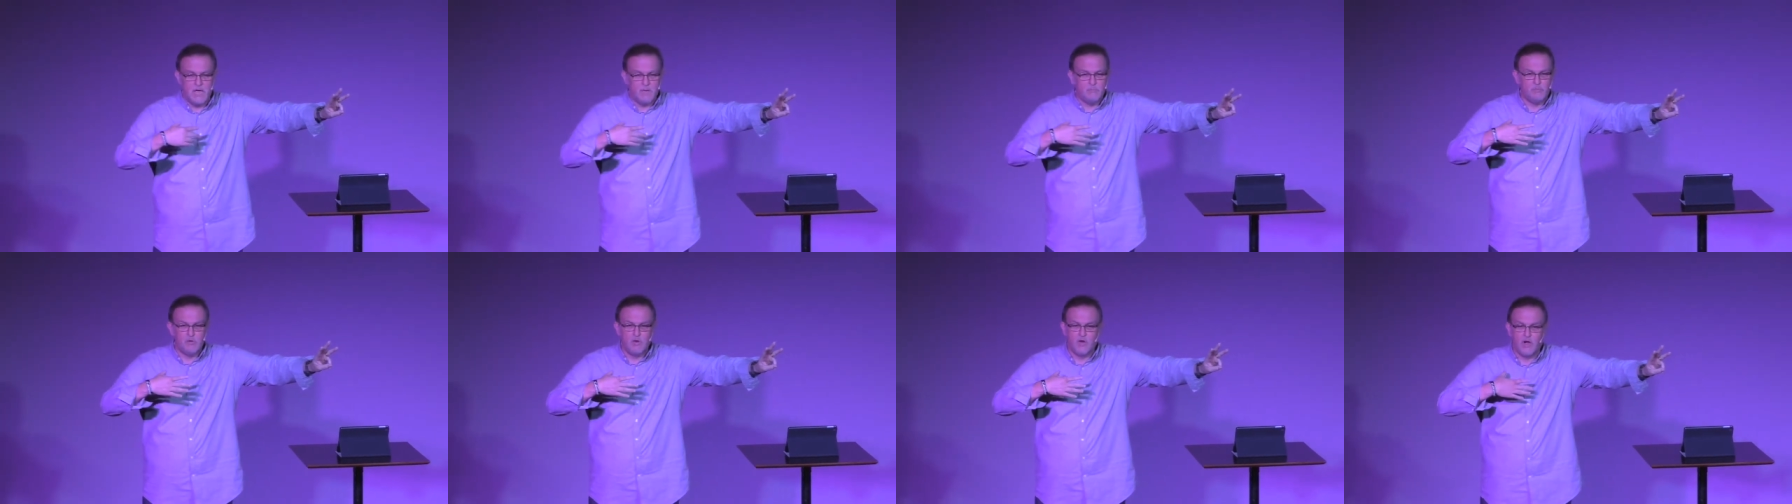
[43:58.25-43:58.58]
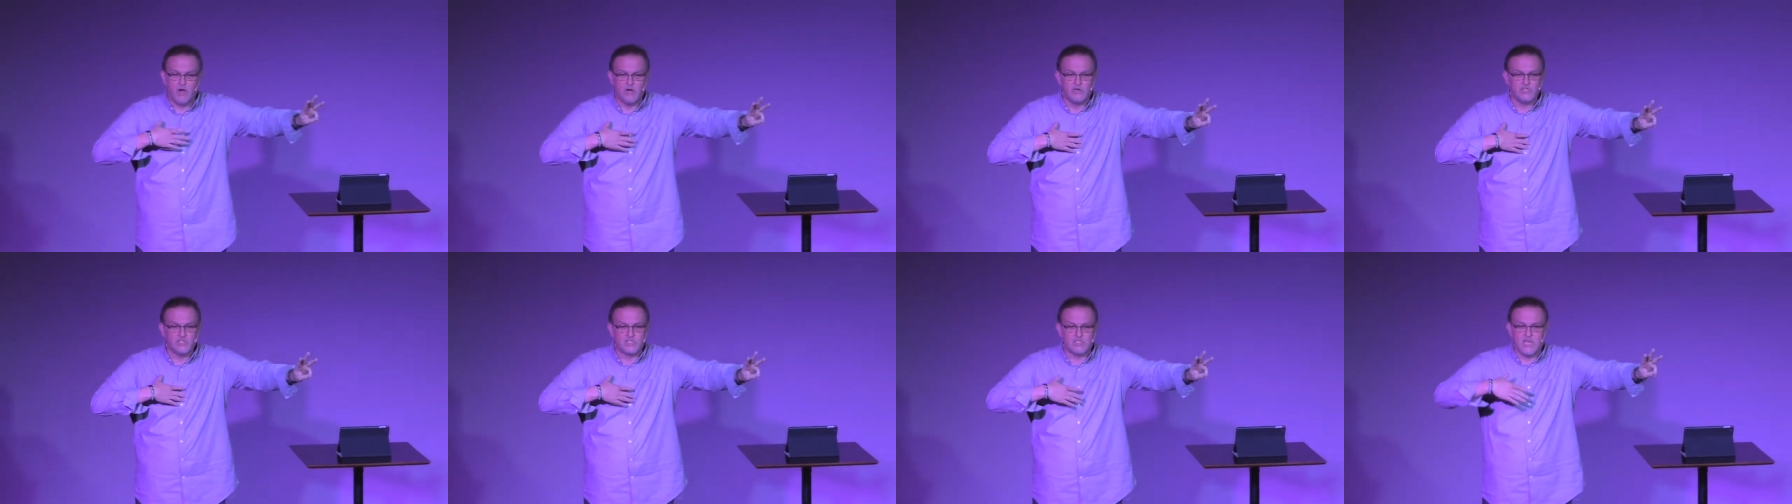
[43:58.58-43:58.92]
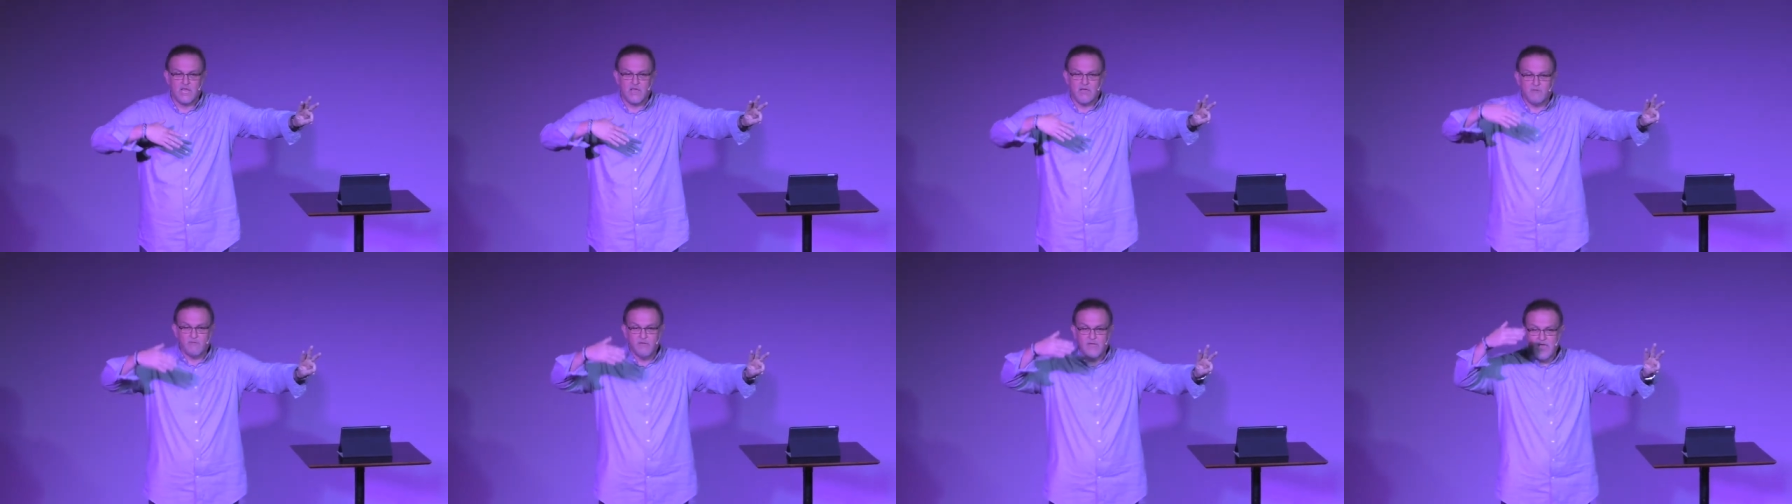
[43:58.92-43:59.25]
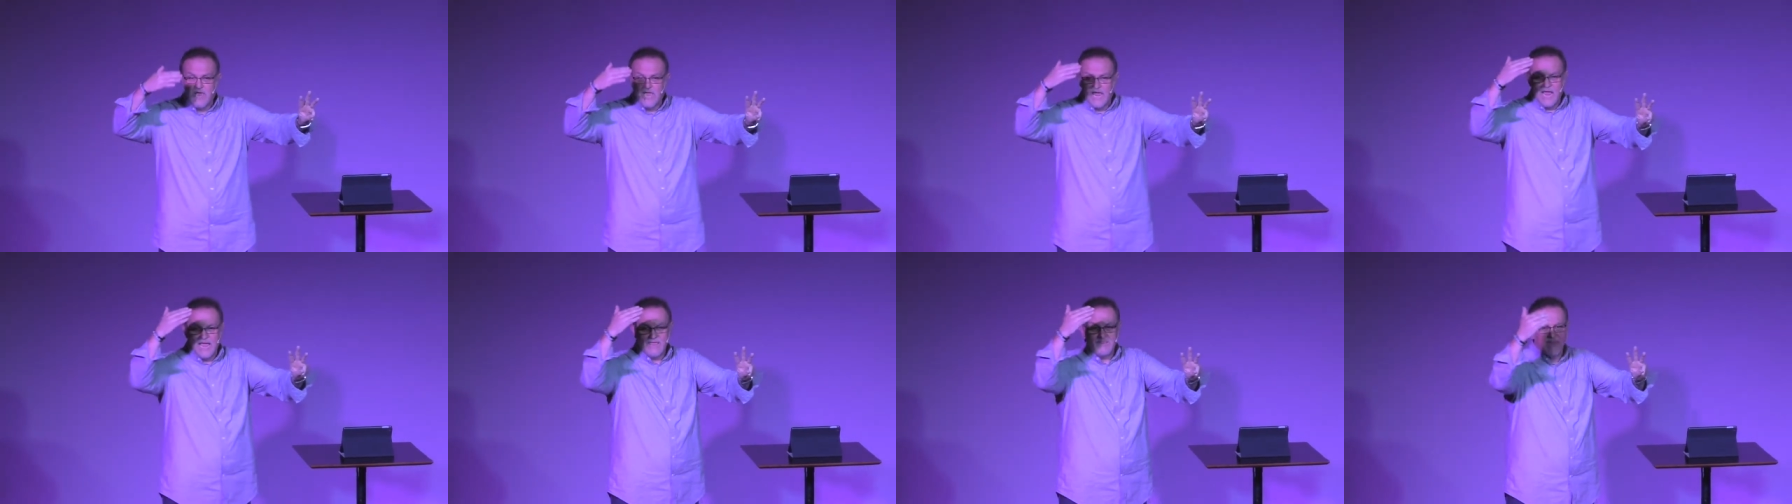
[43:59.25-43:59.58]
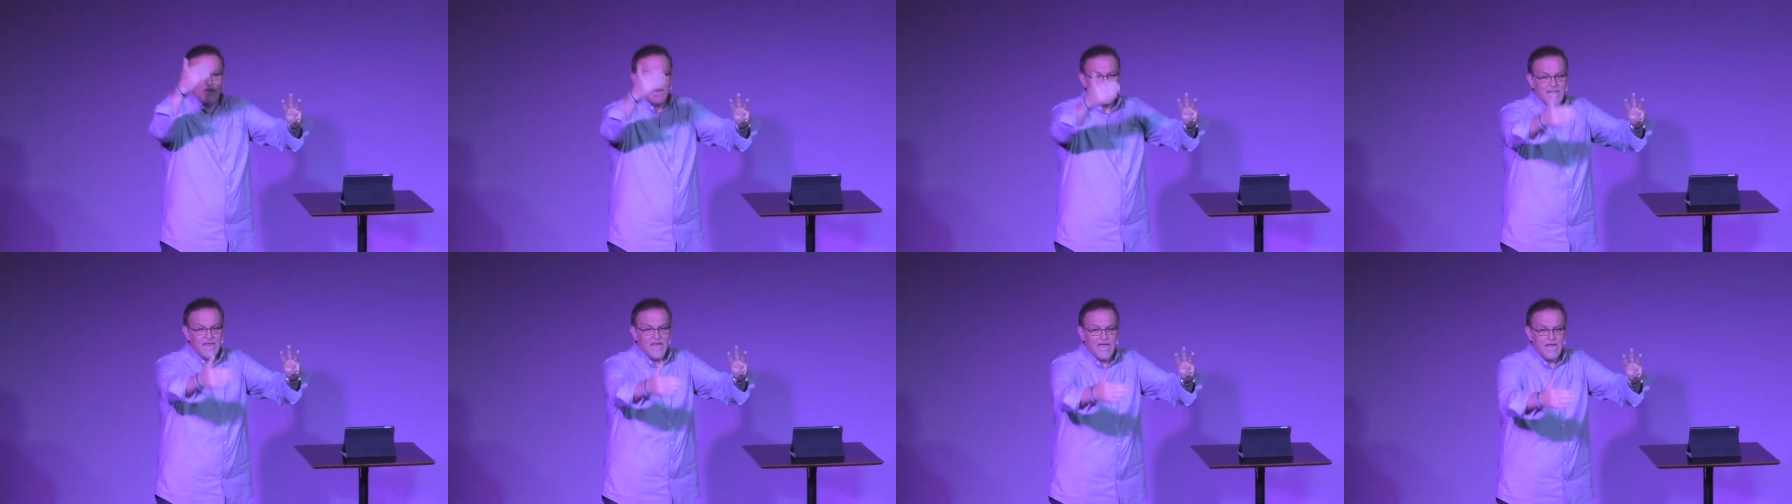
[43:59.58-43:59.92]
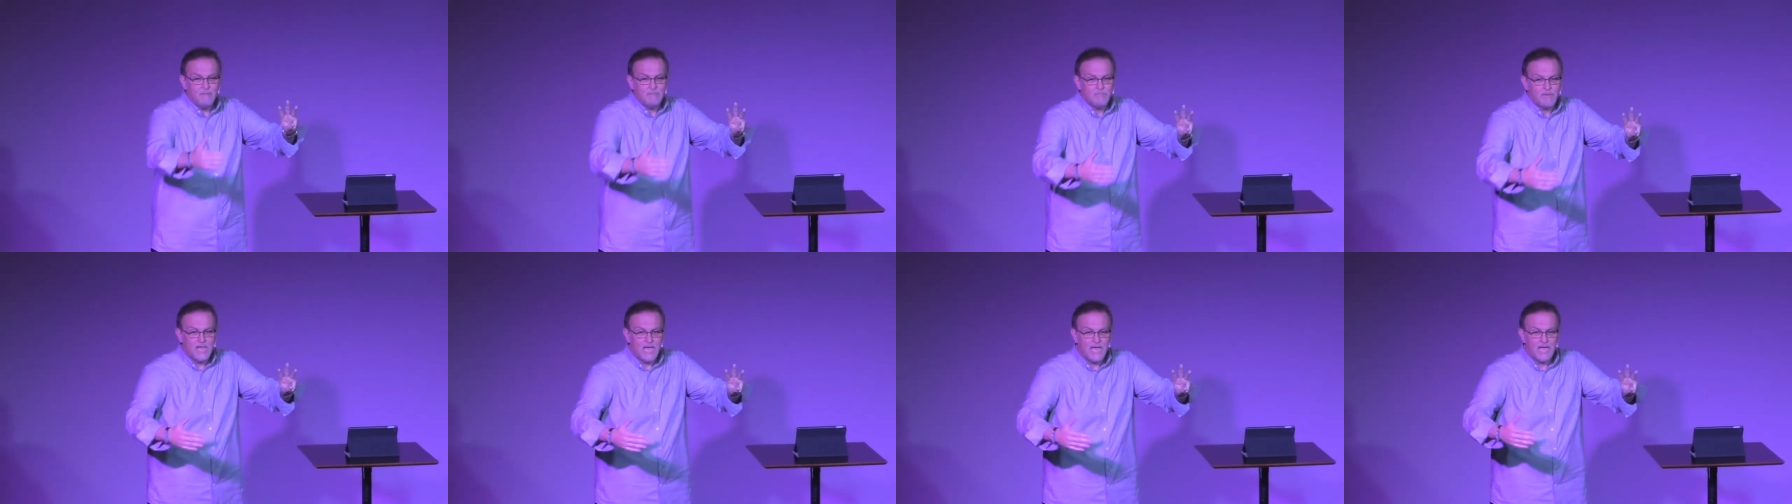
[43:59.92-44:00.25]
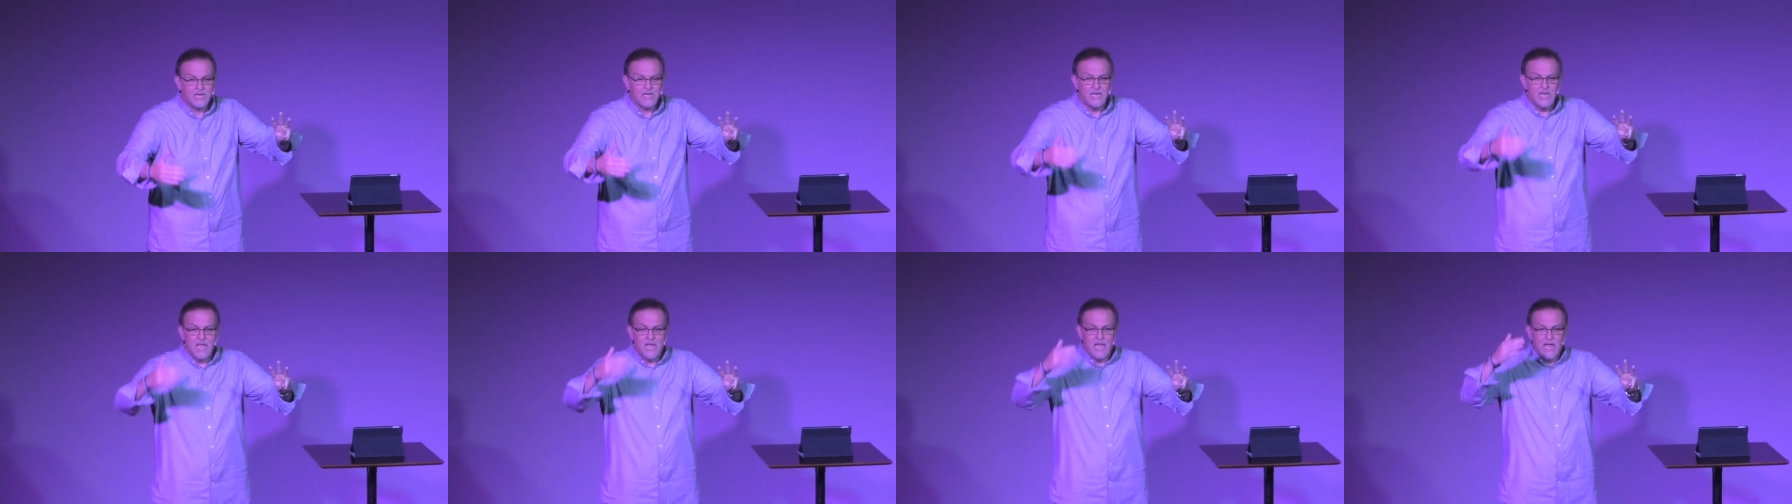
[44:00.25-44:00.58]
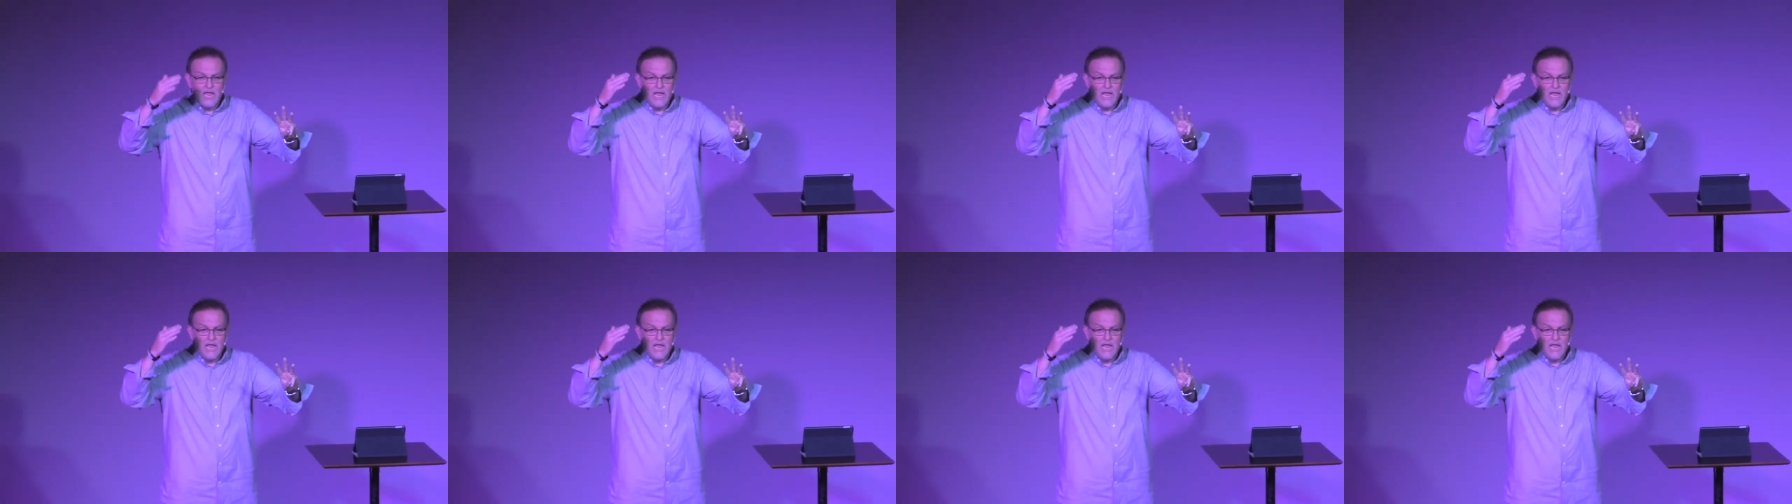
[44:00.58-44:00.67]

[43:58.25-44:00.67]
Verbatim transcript: not put ourselves at the limelight.